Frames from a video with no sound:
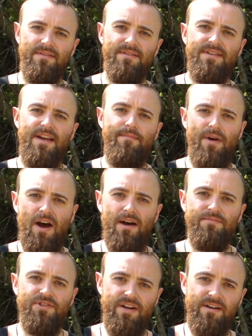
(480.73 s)
the same
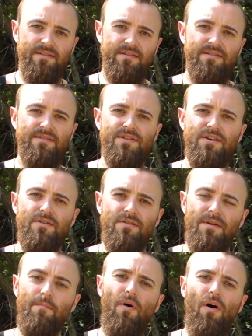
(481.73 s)
object. So
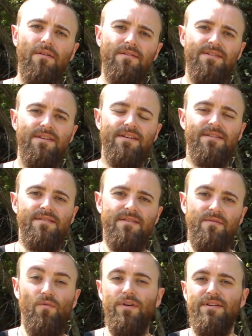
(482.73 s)
in politics,
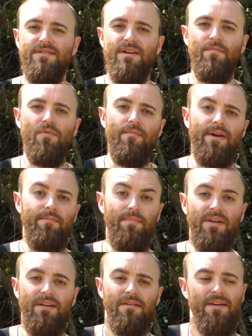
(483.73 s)
one example might
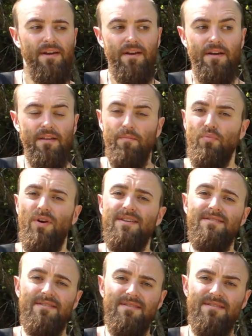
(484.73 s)
be the
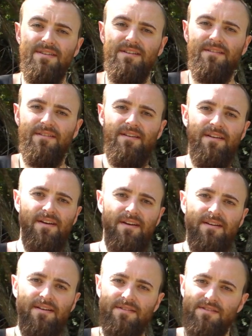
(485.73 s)
presidency.
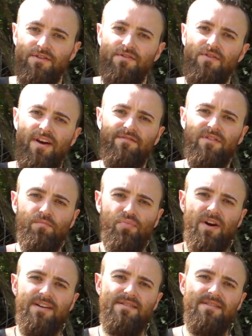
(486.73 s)
So you have the
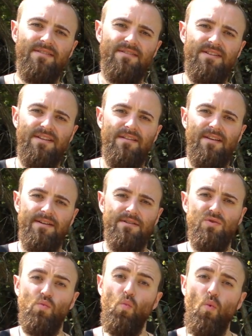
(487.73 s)
presidency that
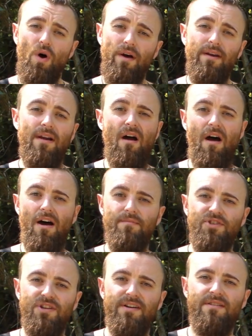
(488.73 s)
is one
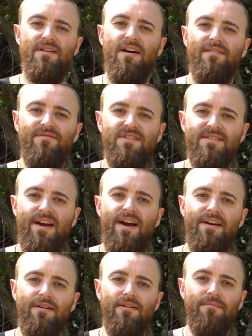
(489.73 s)
object of
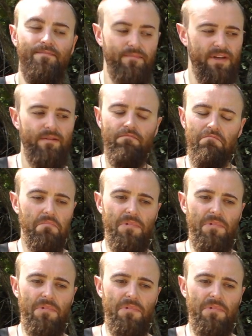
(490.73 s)
desire, and